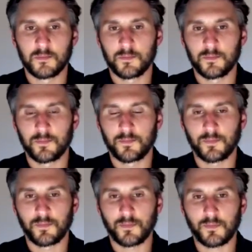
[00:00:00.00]

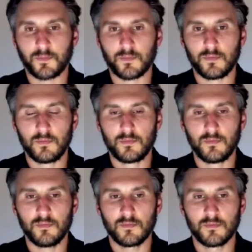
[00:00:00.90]

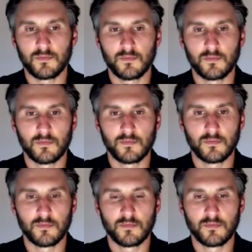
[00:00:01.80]

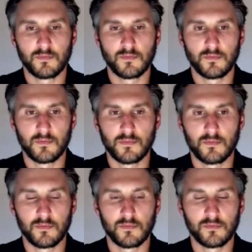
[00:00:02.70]

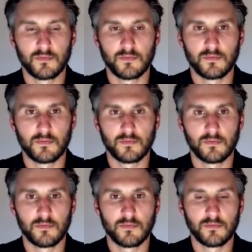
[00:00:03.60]

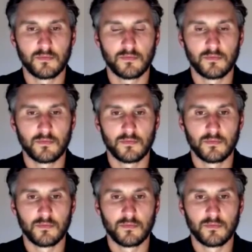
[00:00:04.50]
[no speech]